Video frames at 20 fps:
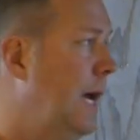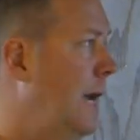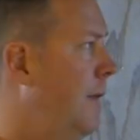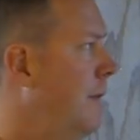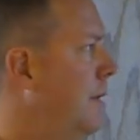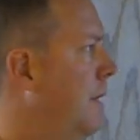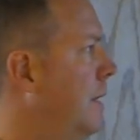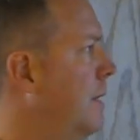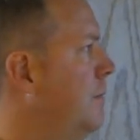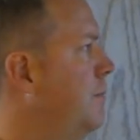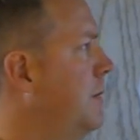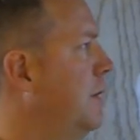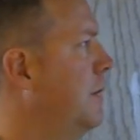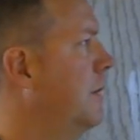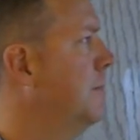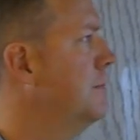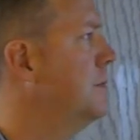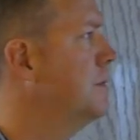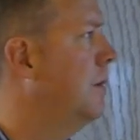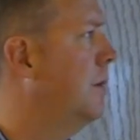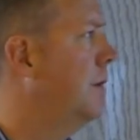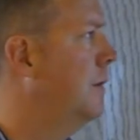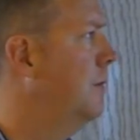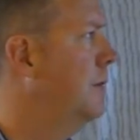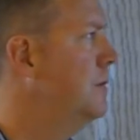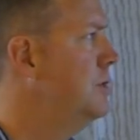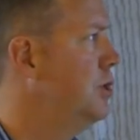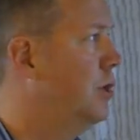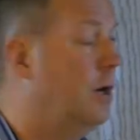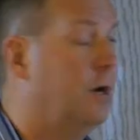And then it becomes
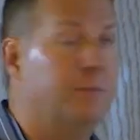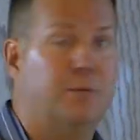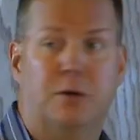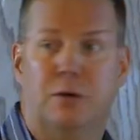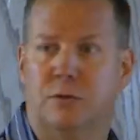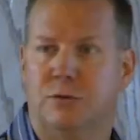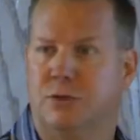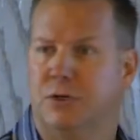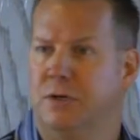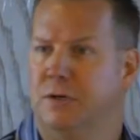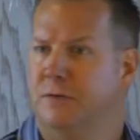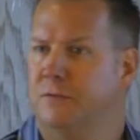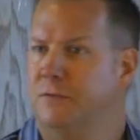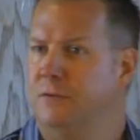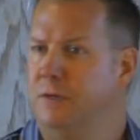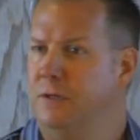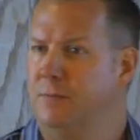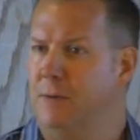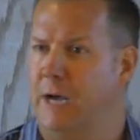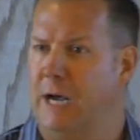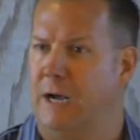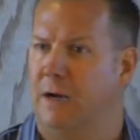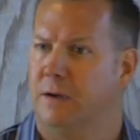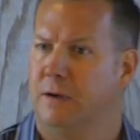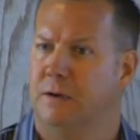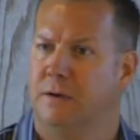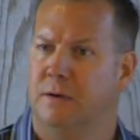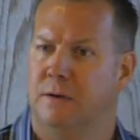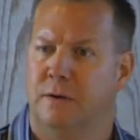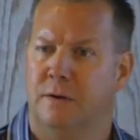on-the-job coaching and feedback.